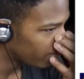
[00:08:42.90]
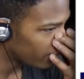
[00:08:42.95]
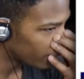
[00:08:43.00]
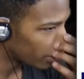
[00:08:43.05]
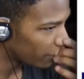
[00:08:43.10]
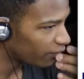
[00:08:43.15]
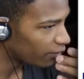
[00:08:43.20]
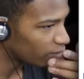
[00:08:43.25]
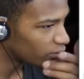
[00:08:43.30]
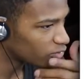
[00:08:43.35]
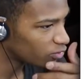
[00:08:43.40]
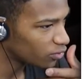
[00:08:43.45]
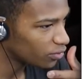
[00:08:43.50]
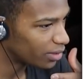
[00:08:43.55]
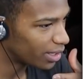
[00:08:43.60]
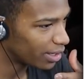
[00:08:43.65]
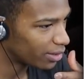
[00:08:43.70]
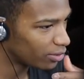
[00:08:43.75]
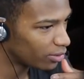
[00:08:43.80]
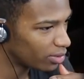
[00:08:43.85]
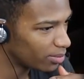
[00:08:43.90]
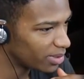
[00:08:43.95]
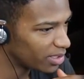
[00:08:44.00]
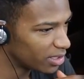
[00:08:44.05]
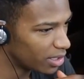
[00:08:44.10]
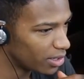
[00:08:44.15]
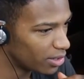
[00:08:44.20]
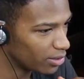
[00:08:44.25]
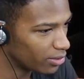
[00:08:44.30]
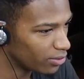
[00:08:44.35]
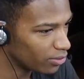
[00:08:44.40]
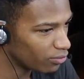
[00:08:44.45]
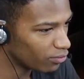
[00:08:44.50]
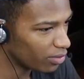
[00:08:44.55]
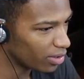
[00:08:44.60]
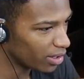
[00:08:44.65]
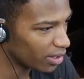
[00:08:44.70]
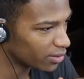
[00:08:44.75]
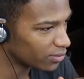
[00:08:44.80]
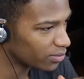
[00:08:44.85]
If it were true, that can only be done on a new
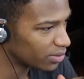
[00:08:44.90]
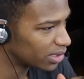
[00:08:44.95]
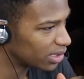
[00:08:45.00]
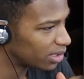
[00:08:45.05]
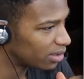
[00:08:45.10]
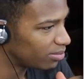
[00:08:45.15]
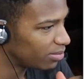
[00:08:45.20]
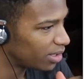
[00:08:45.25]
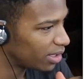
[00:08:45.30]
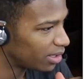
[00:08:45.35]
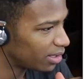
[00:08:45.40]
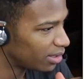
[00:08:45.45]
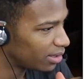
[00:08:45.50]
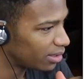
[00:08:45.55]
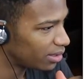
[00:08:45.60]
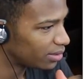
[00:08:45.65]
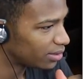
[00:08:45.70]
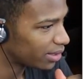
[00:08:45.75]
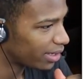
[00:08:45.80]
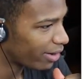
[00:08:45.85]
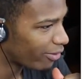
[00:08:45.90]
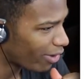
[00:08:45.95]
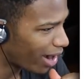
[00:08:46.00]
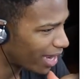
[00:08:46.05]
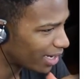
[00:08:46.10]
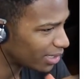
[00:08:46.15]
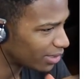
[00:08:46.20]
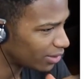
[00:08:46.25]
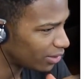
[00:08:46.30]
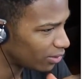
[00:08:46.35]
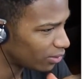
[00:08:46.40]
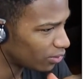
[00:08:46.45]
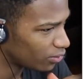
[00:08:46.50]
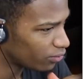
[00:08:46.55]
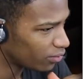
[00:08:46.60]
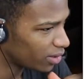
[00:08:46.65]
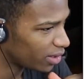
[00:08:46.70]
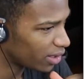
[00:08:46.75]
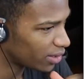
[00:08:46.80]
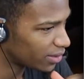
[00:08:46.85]
3DS, which should be at least crashing the old
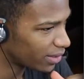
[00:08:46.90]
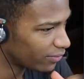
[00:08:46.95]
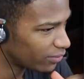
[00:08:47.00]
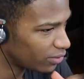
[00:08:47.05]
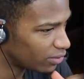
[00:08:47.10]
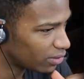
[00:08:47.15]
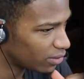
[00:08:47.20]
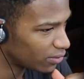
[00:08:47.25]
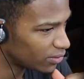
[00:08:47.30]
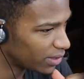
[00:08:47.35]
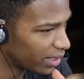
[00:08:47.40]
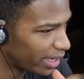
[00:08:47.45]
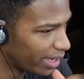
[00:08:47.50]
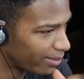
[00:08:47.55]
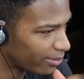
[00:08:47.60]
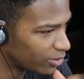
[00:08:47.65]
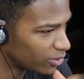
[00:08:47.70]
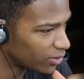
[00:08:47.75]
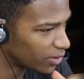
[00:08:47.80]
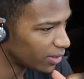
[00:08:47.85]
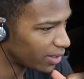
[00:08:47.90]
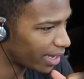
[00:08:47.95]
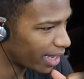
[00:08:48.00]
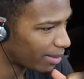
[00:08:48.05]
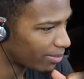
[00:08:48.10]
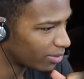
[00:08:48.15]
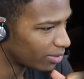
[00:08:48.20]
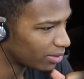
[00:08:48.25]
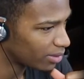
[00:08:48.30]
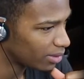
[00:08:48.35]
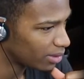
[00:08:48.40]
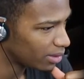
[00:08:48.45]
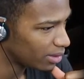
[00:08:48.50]
3DS after you close the game, which didn't happen.